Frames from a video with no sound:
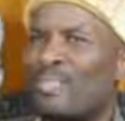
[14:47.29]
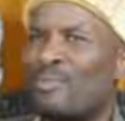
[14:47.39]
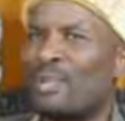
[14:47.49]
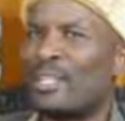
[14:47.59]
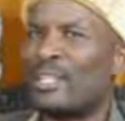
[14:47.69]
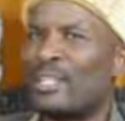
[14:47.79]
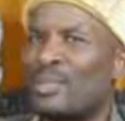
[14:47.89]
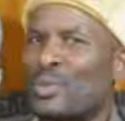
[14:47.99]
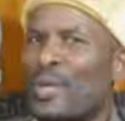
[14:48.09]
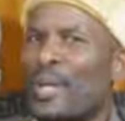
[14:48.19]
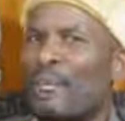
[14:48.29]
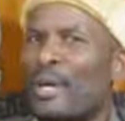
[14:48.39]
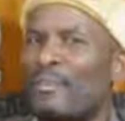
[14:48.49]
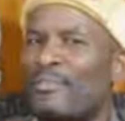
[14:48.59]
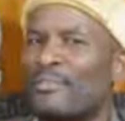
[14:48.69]
beginning to come
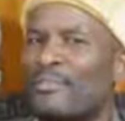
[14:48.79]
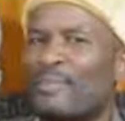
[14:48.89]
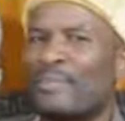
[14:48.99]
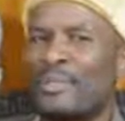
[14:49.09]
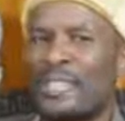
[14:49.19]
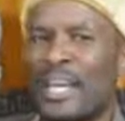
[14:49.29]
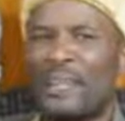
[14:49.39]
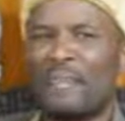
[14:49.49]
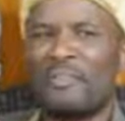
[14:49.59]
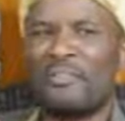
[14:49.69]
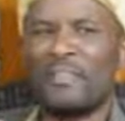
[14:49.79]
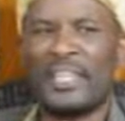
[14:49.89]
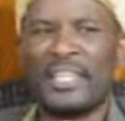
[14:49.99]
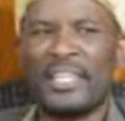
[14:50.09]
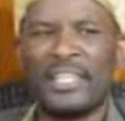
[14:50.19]
up from me. I don't
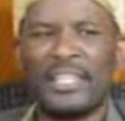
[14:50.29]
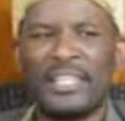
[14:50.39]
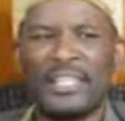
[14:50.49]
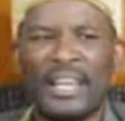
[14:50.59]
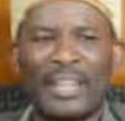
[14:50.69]
fear anything.